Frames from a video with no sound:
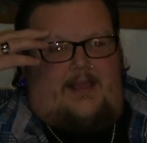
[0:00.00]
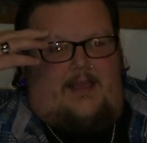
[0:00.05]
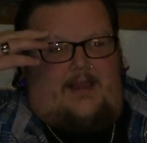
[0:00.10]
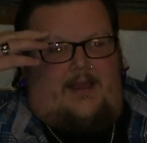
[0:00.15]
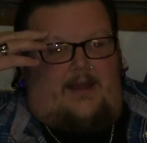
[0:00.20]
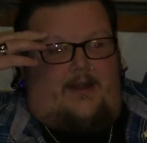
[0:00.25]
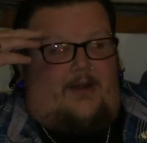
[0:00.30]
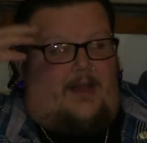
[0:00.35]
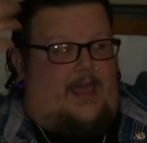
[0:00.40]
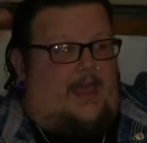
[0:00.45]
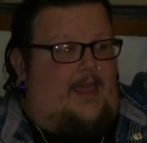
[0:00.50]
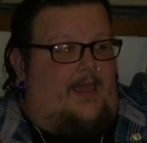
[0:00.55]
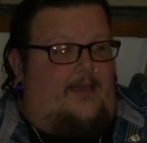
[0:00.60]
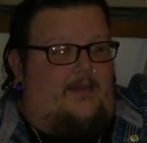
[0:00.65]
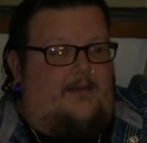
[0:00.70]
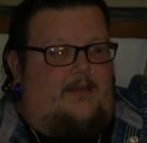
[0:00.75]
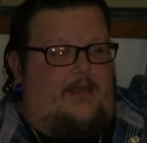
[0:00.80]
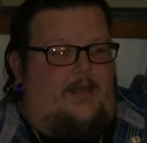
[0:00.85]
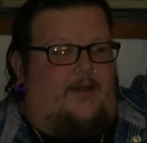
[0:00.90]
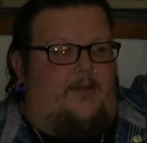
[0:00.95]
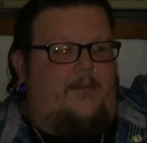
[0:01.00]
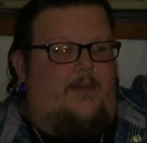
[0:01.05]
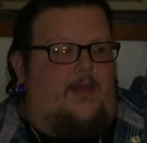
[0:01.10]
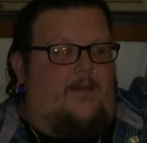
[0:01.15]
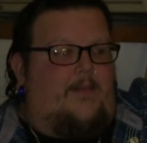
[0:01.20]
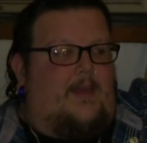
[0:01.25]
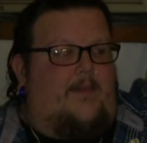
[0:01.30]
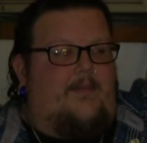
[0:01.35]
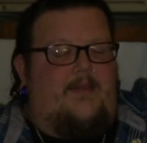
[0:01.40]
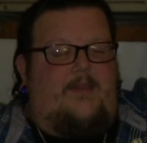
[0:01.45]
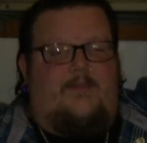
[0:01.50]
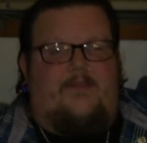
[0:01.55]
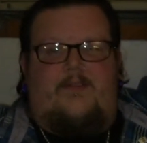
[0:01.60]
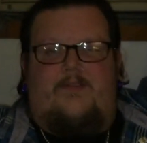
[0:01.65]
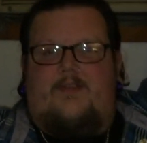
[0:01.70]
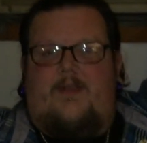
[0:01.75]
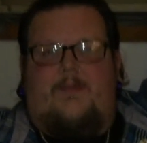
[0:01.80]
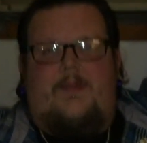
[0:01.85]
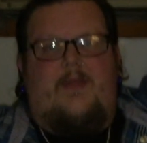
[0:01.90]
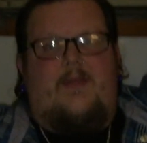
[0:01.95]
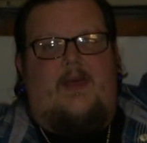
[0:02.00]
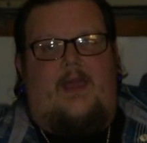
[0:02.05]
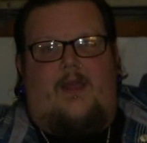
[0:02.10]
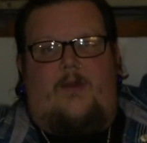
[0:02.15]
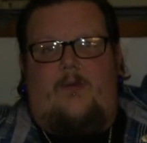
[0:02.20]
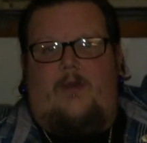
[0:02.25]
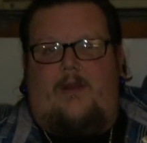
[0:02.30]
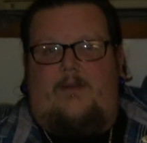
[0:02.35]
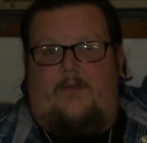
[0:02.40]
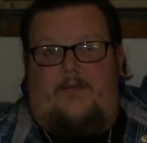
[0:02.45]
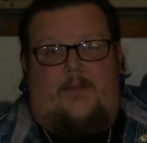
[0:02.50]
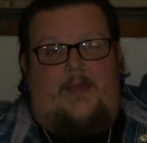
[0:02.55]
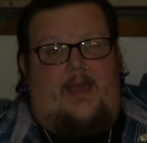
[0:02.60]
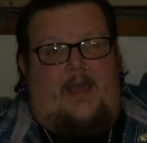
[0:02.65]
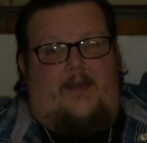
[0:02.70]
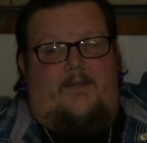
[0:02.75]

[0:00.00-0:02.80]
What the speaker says: you know, hey, you know, maybe this is something that could work for me.